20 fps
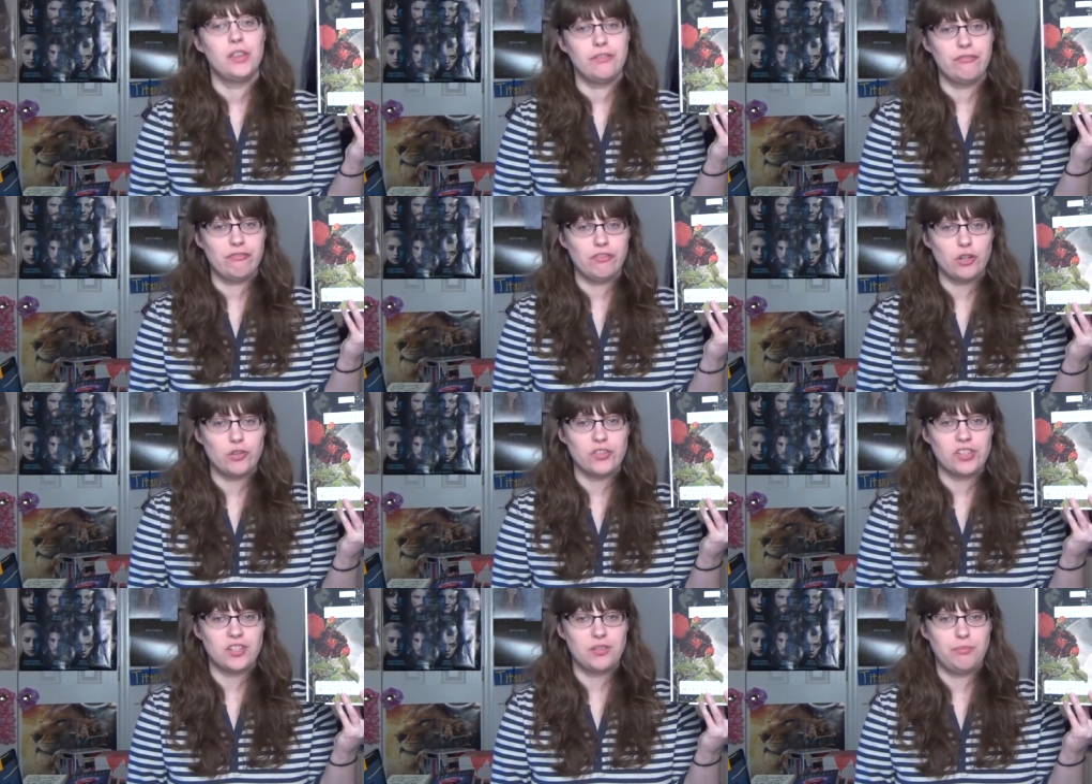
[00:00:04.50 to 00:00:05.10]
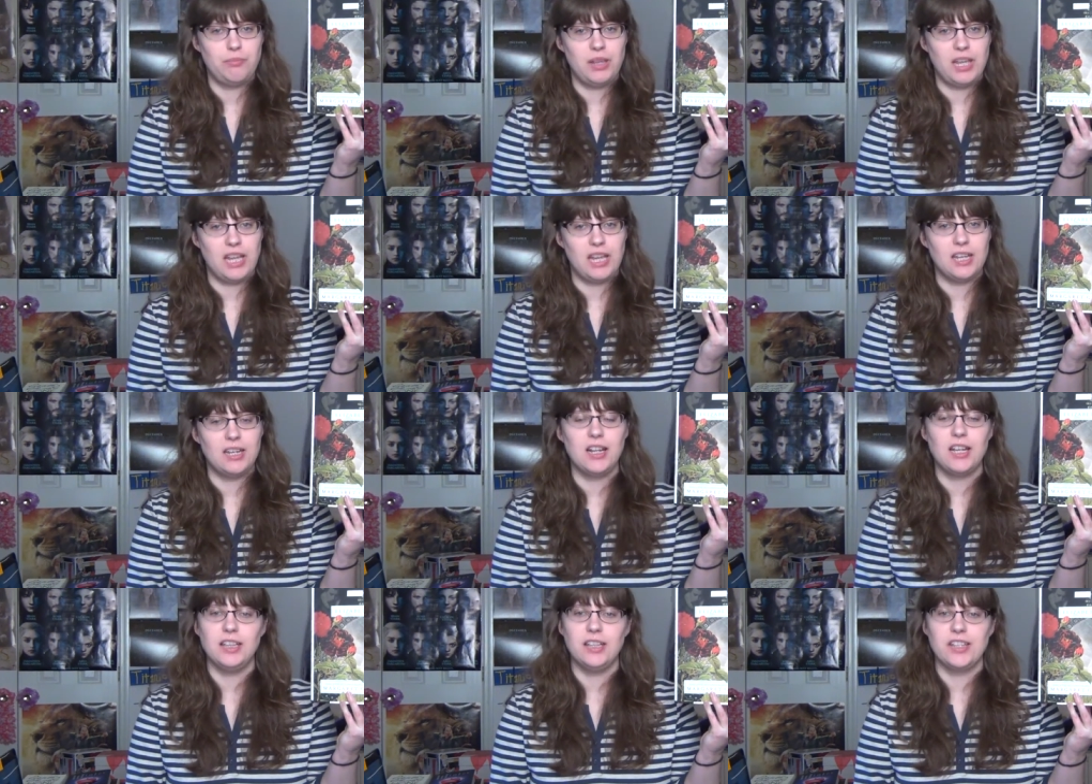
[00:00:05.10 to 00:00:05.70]
The first
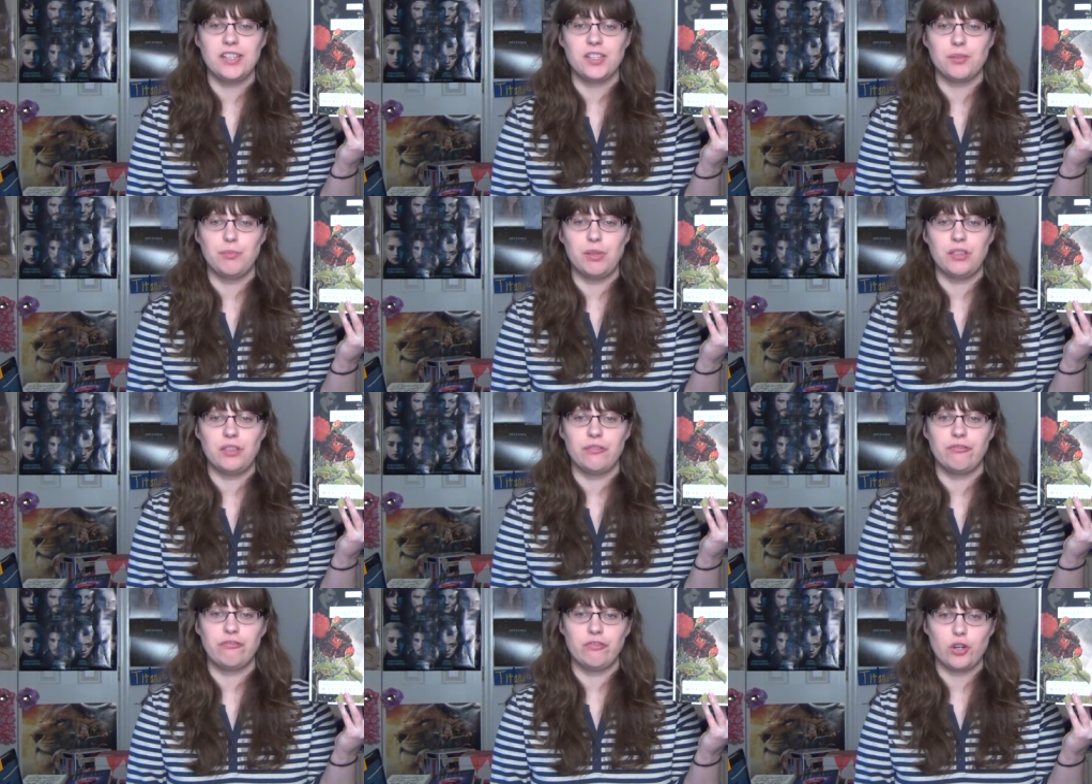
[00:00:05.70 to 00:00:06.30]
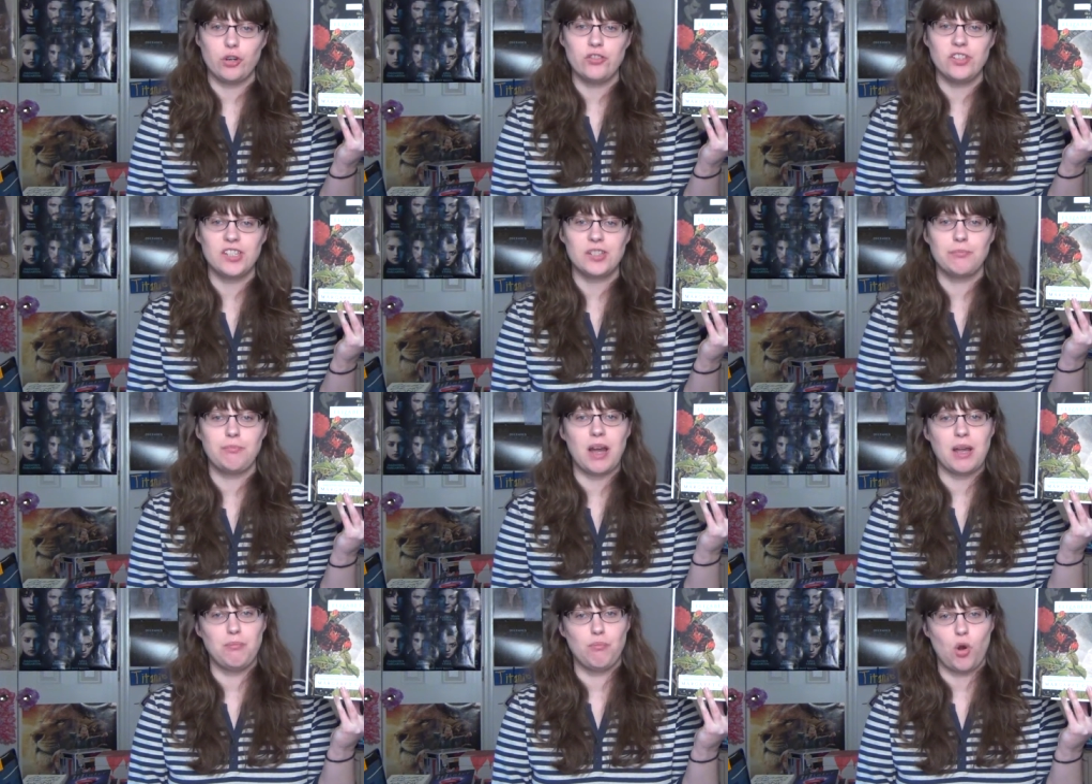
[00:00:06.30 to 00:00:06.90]
being Elizabeth the
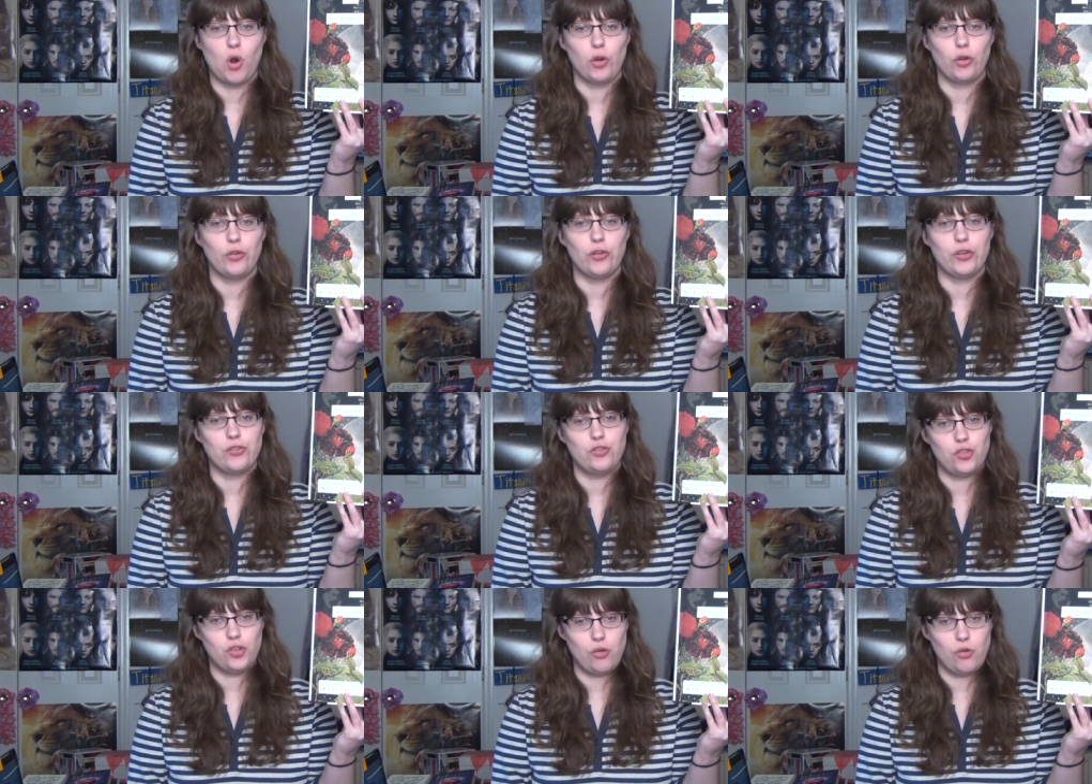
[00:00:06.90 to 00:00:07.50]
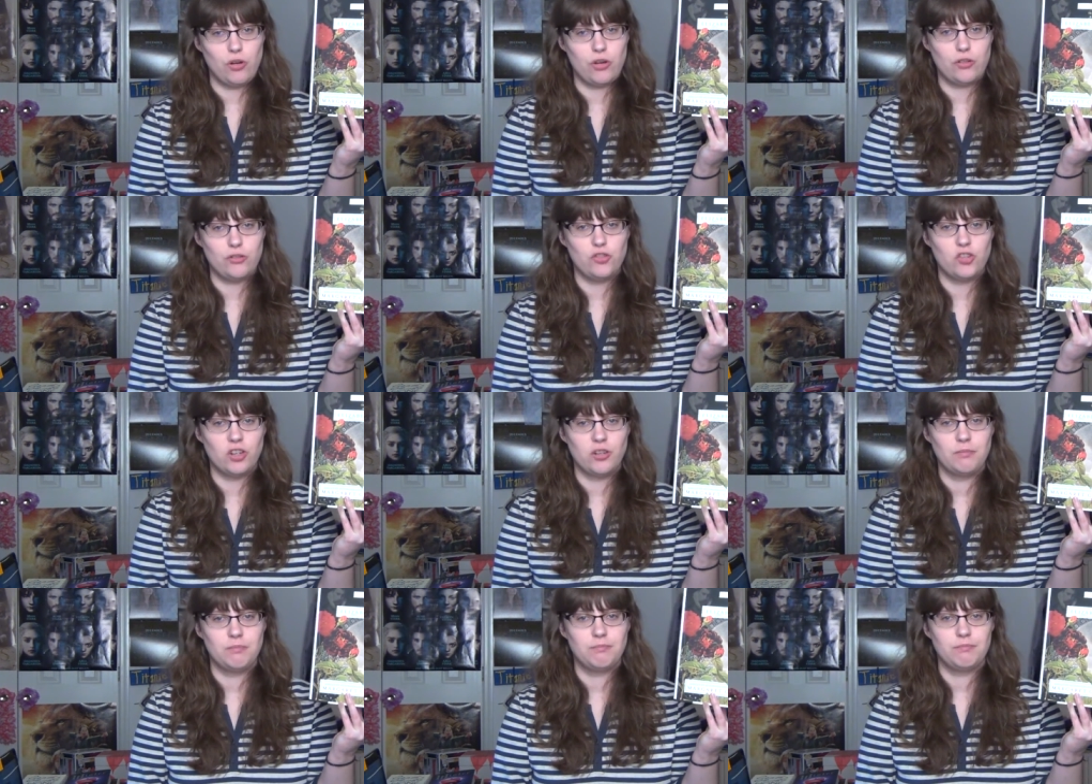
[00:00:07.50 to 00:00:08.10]
First by Margaret
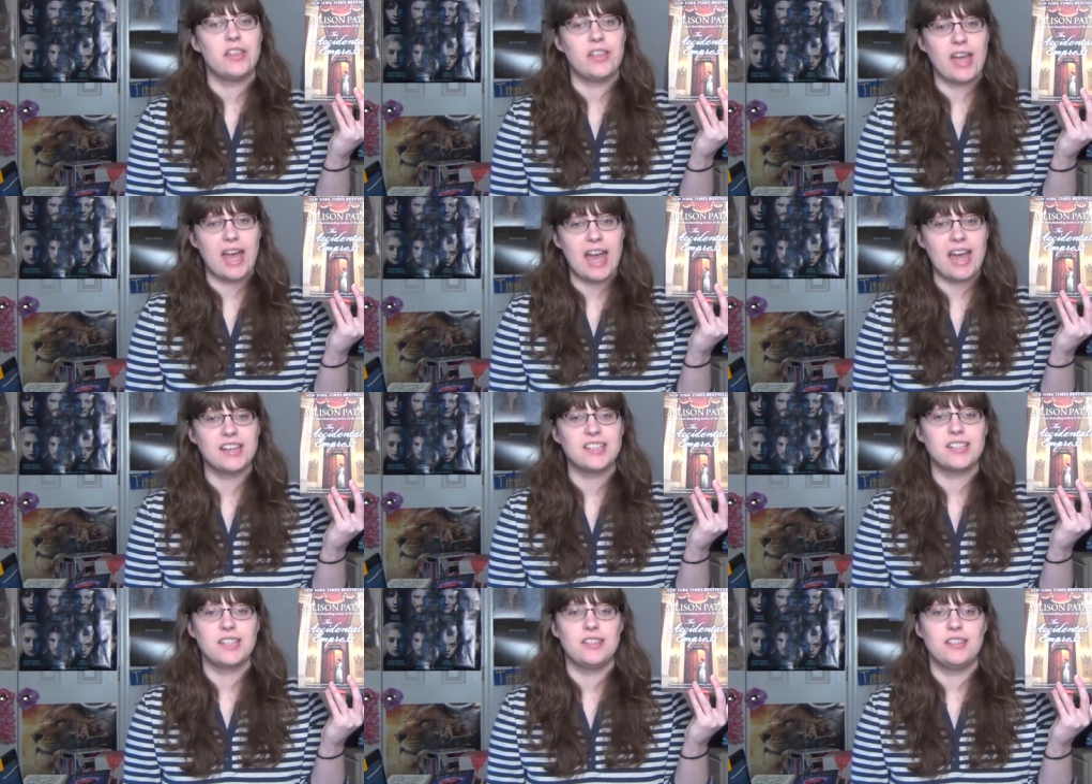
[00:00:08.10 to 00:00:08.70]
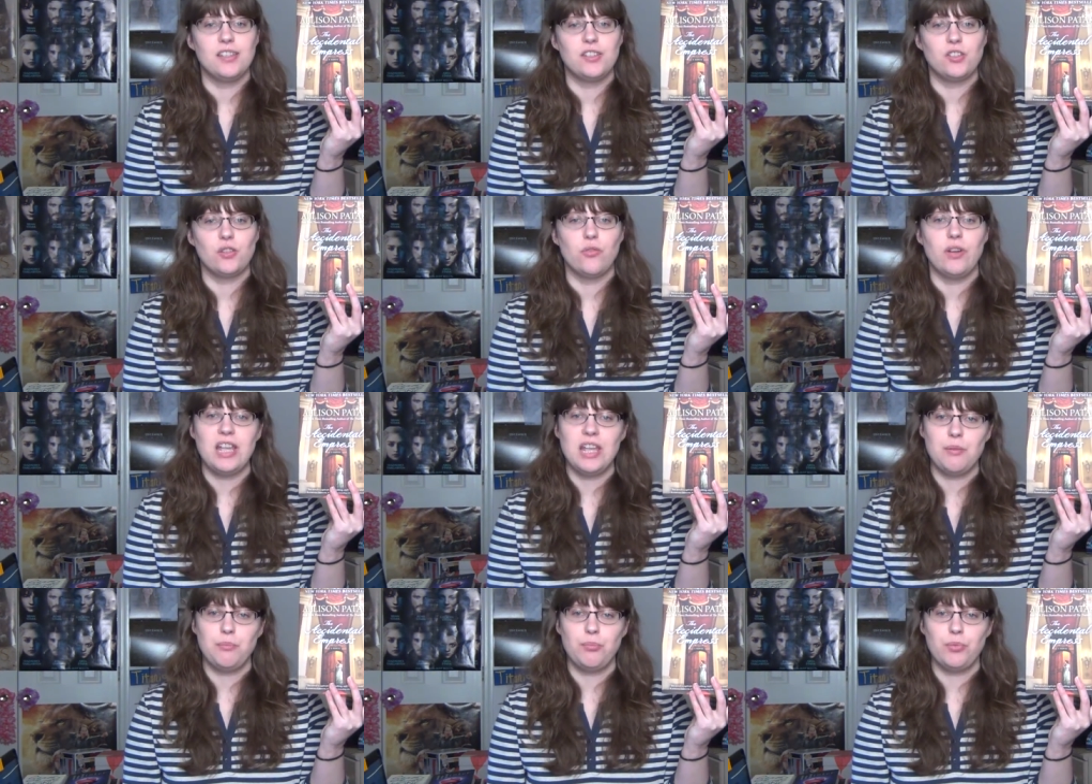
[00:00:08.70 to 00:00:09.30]
George, The Accidental
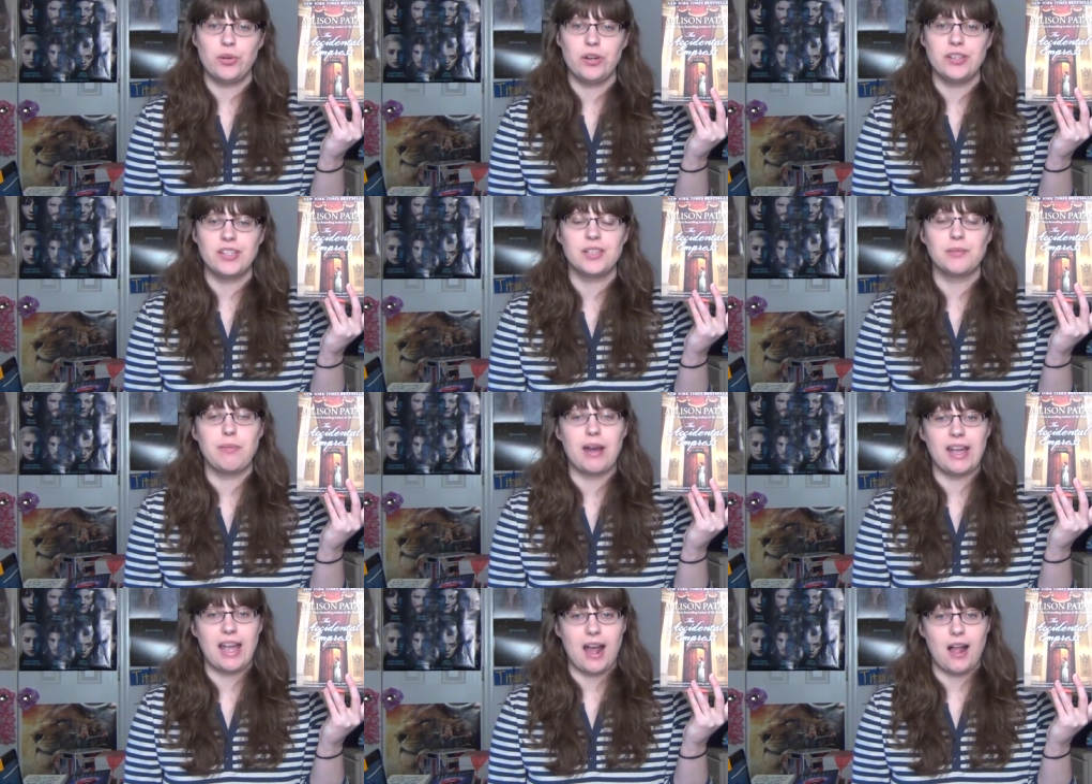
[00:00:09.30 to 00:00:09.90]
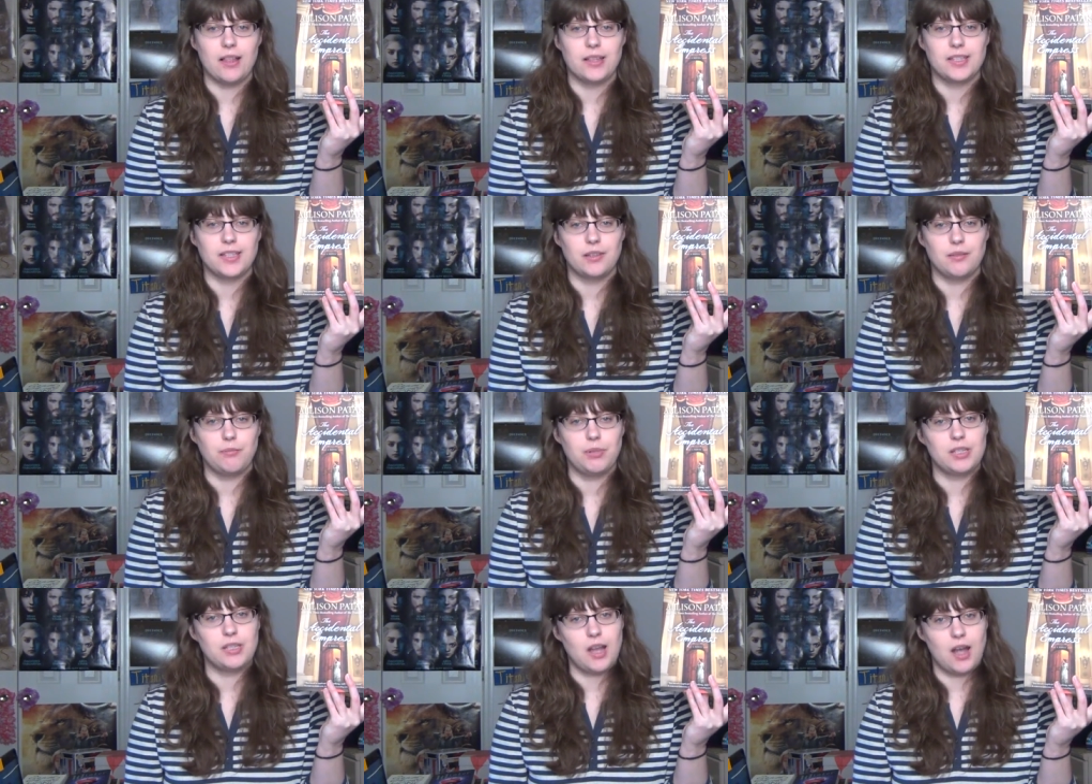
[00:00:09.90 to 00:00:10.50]
Empress by
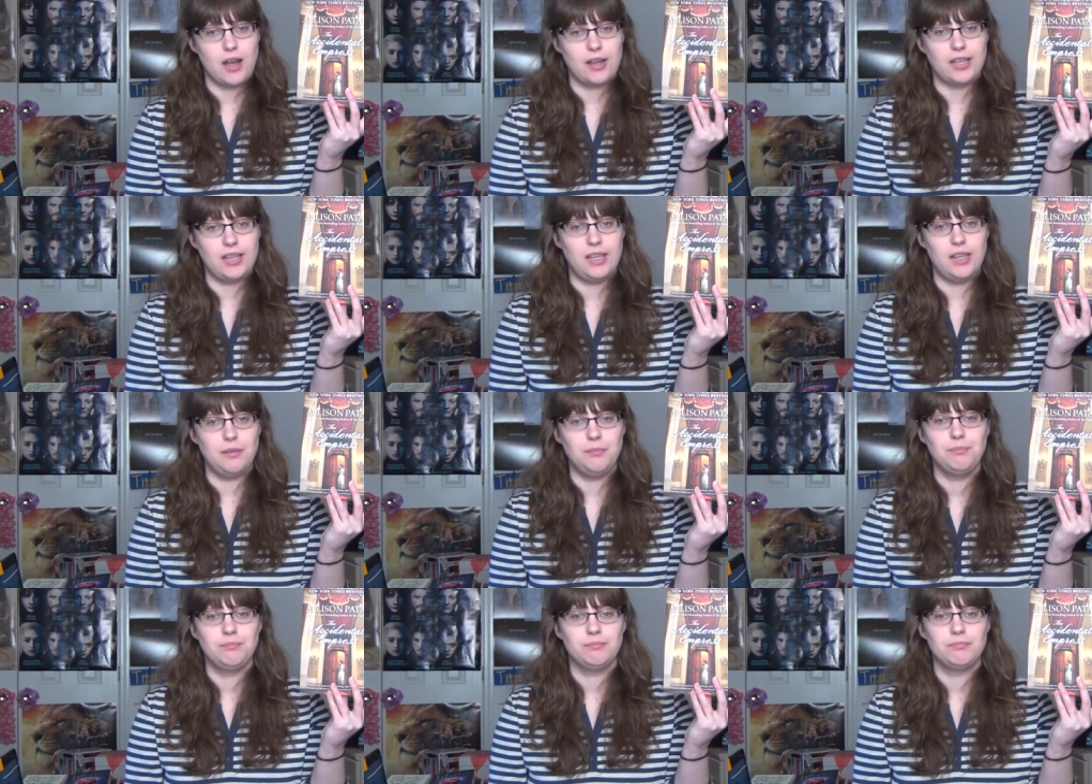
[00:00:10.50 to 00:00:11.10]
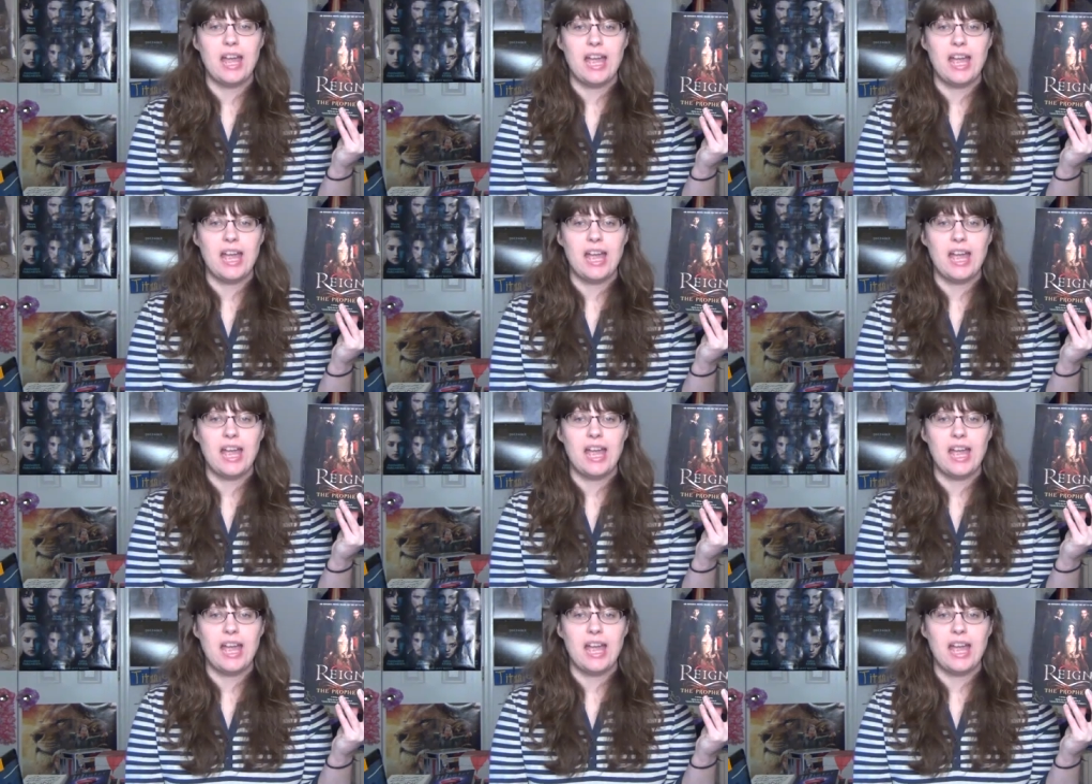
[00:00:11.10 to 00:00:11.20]
Alison Pataki,